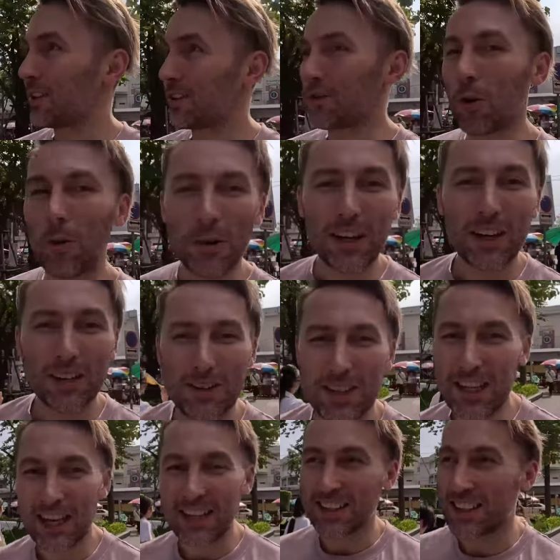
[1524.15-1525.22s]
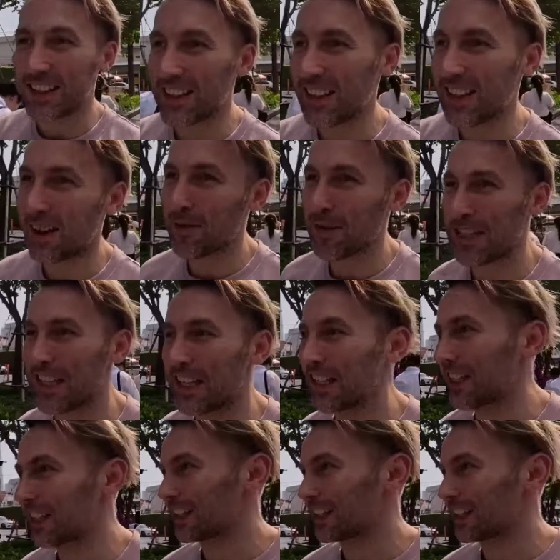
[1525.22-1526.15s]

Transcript: nobody understands anything I'm saying.